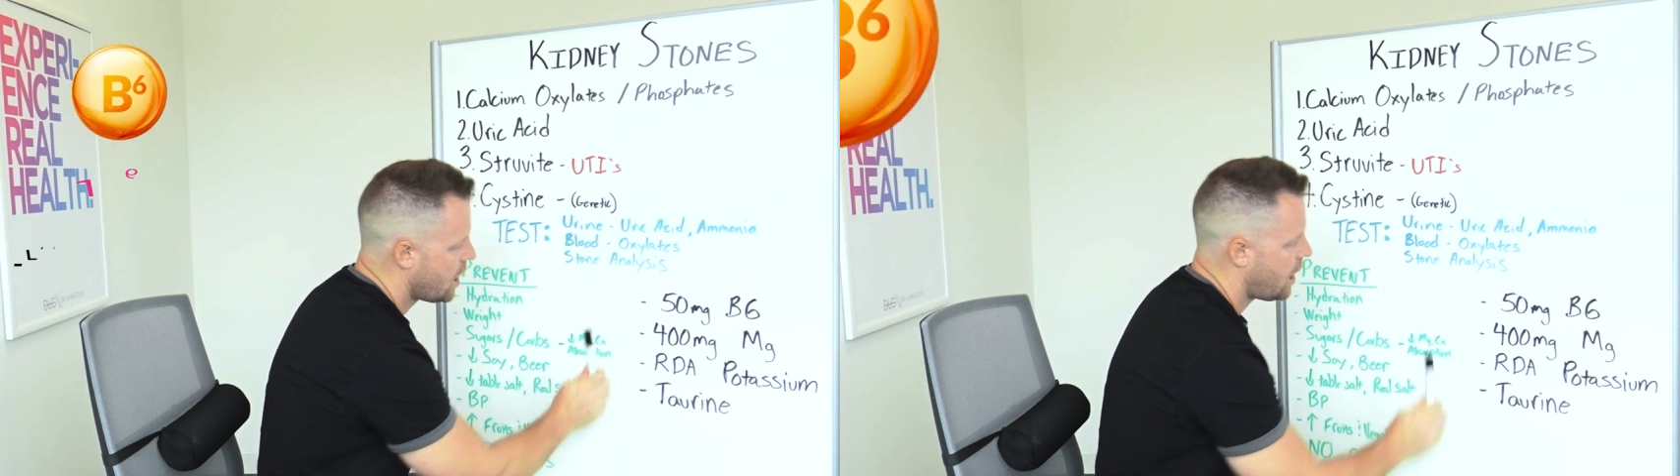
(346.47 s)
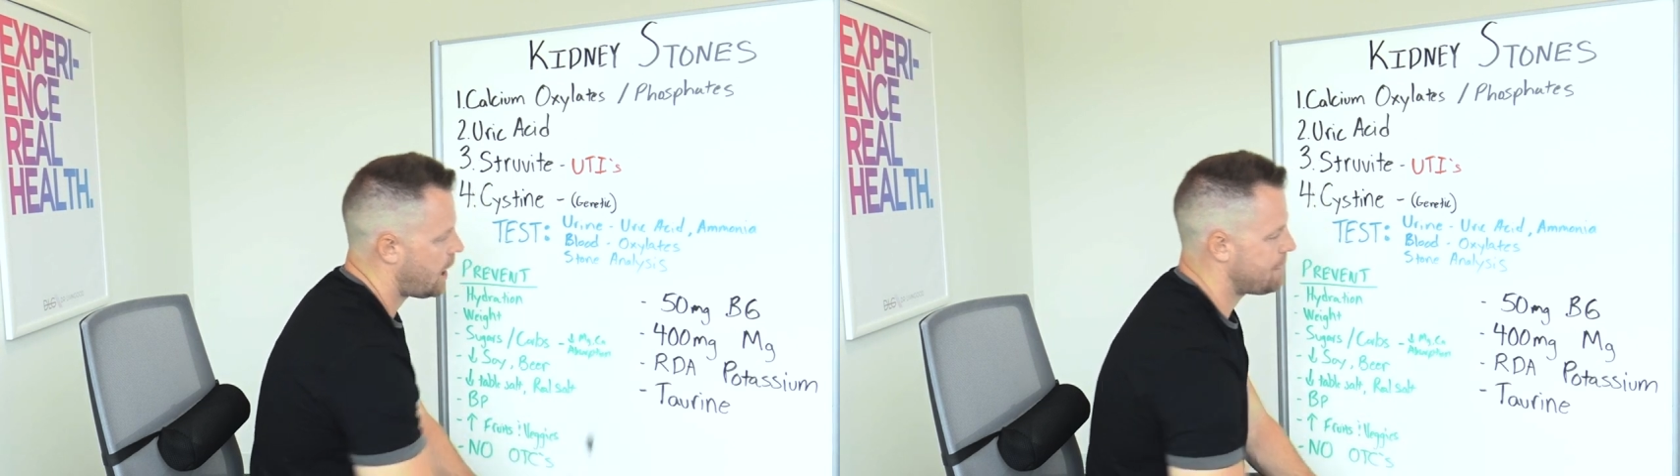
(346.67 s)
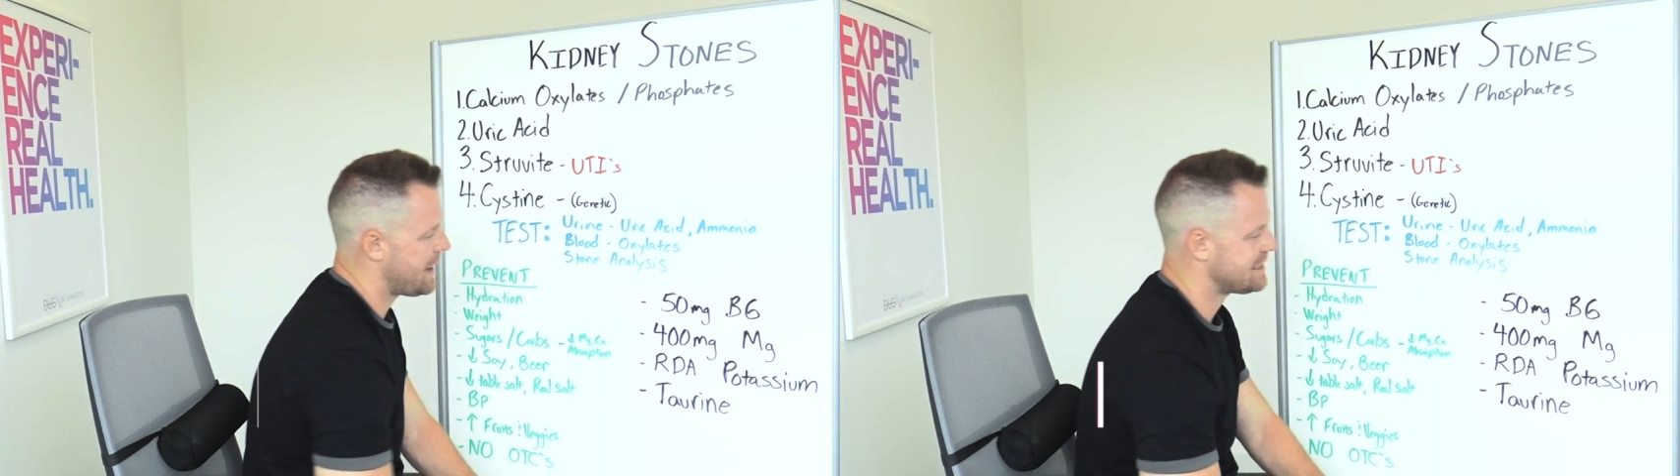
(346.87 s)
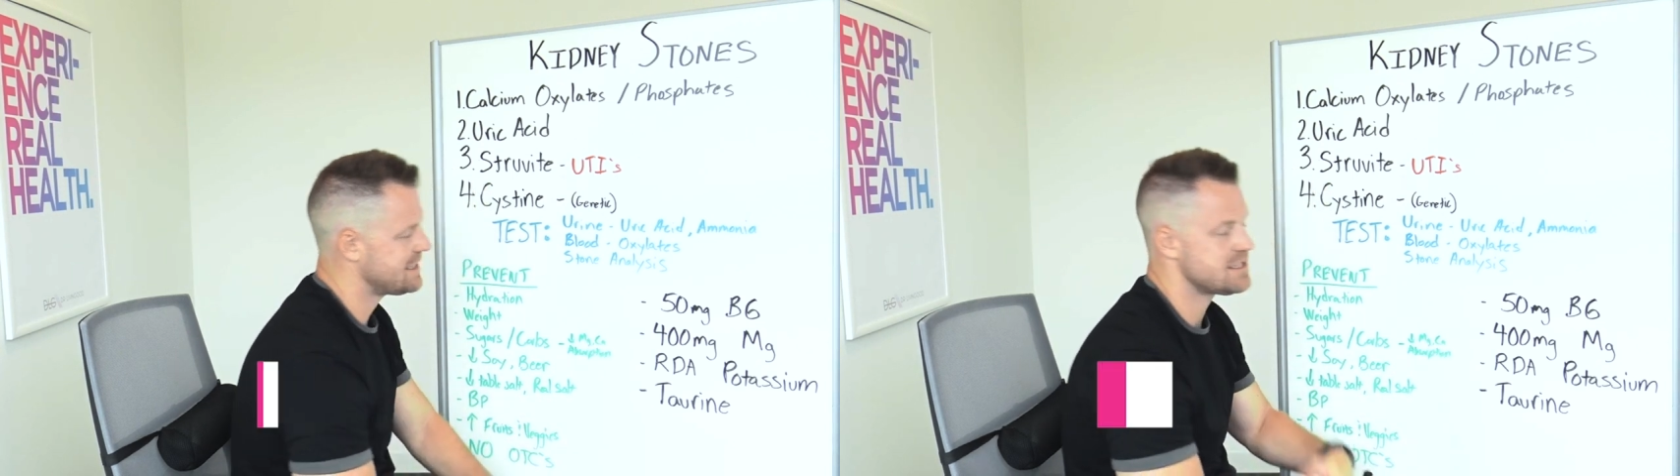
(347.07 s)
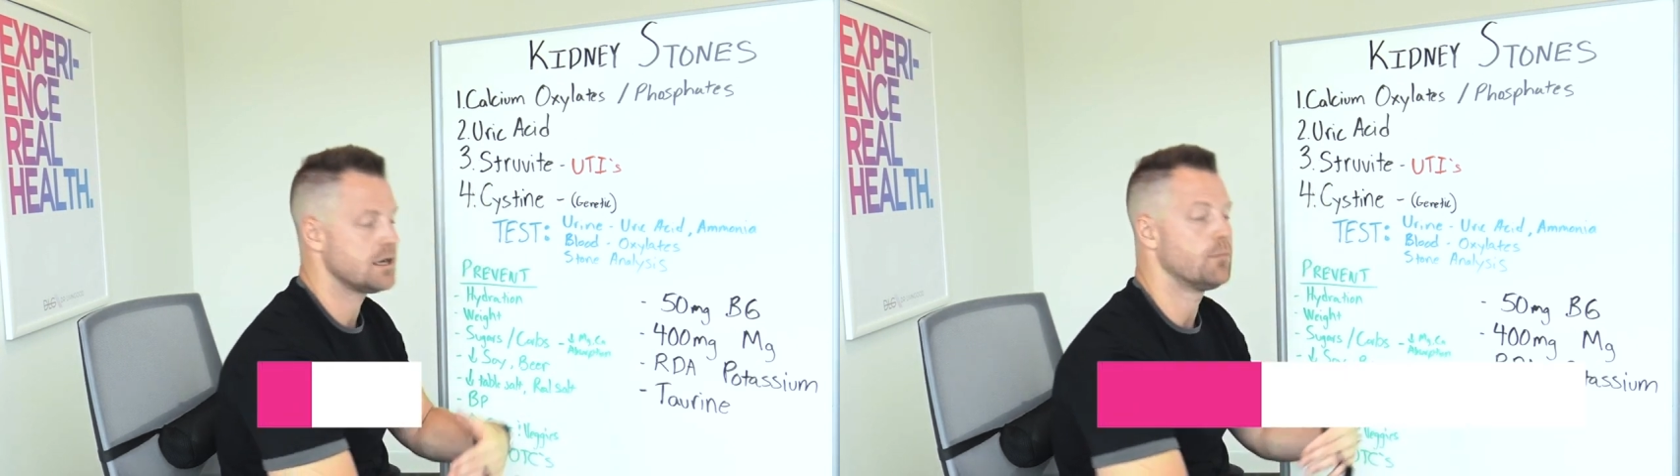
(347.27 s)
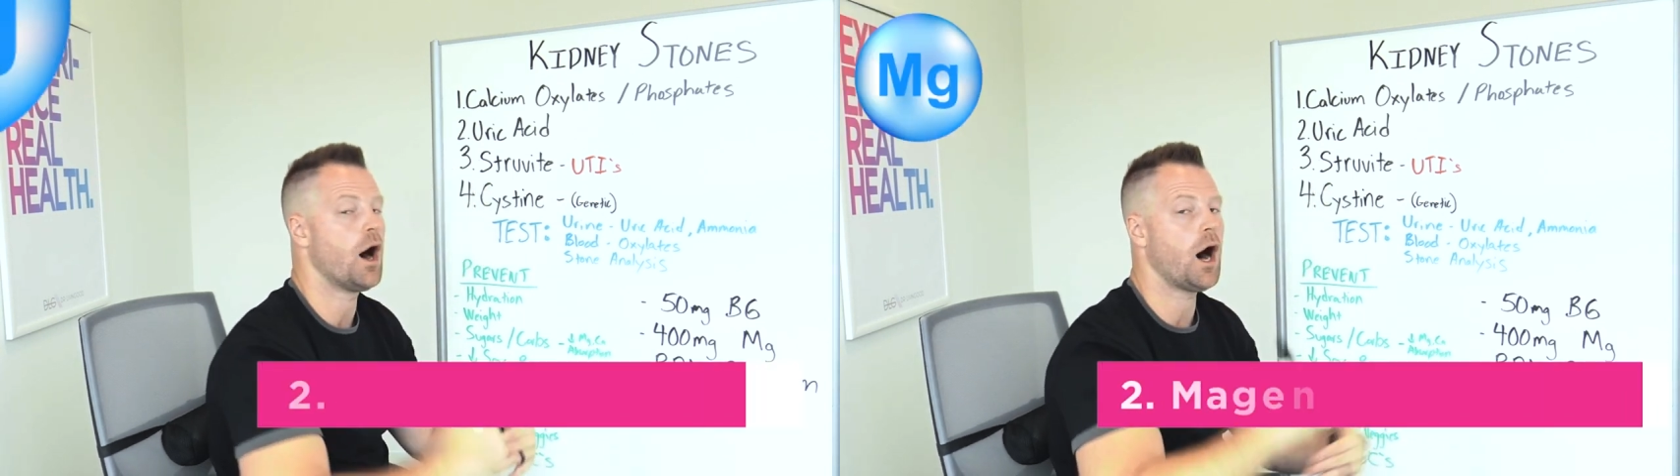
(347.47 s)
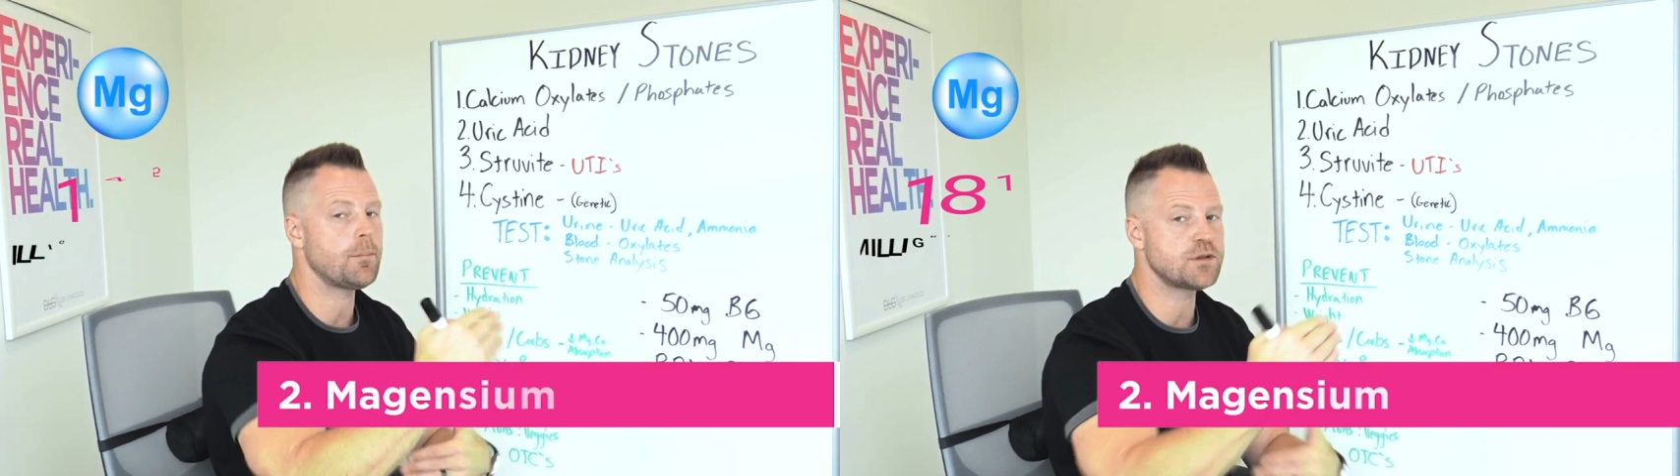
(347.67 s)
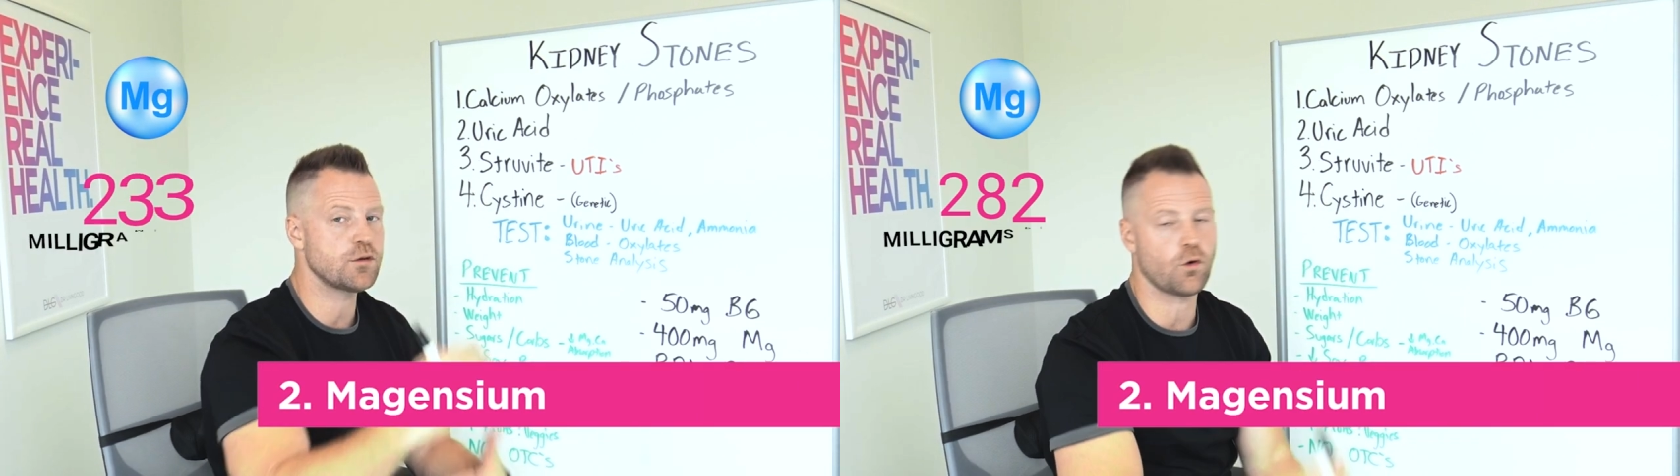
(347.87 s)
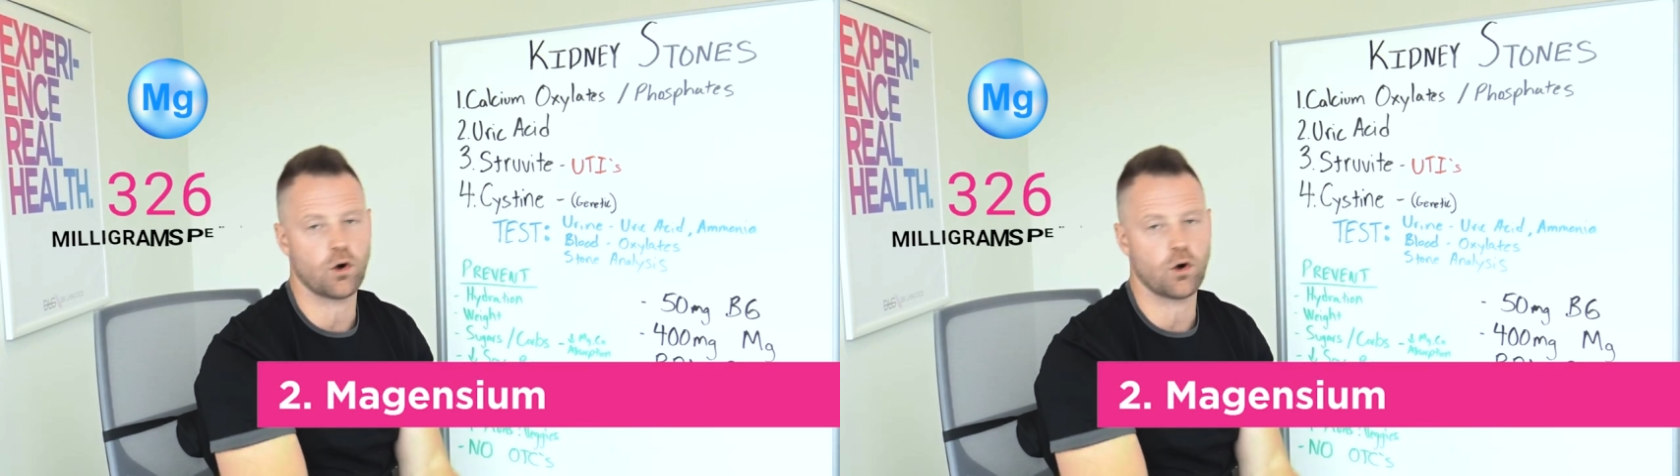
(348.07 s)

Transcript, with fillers: Uh, magnesium, up to four